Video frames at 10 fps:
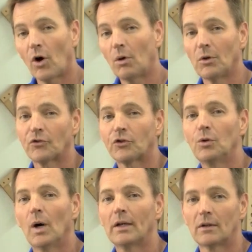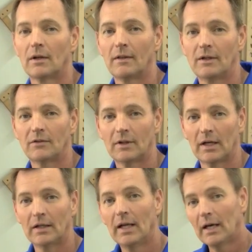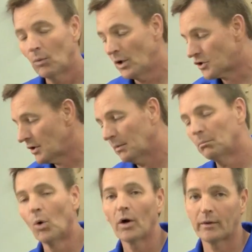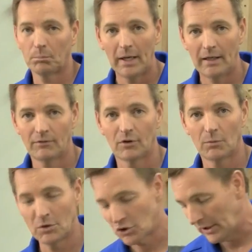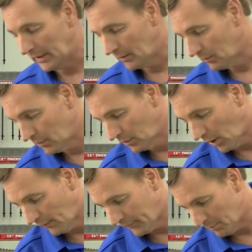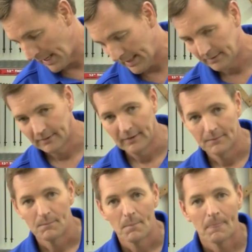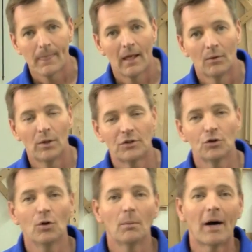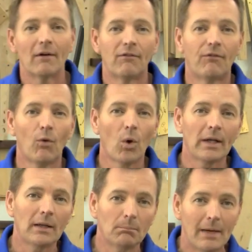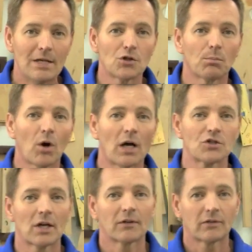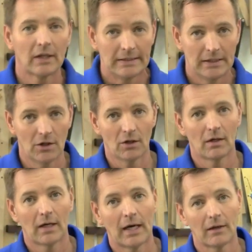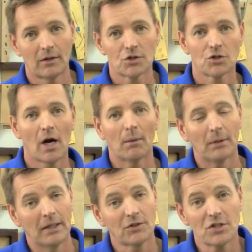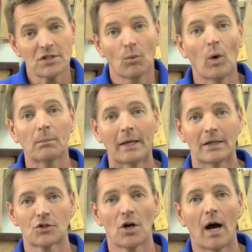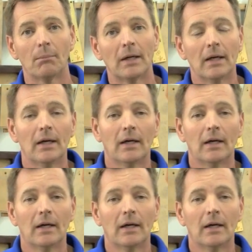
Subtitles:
was almost 200 of these done, which more than paid for the machine off the bat. We do about 40 major projects a year out of this shop, and it's just a one-man shop.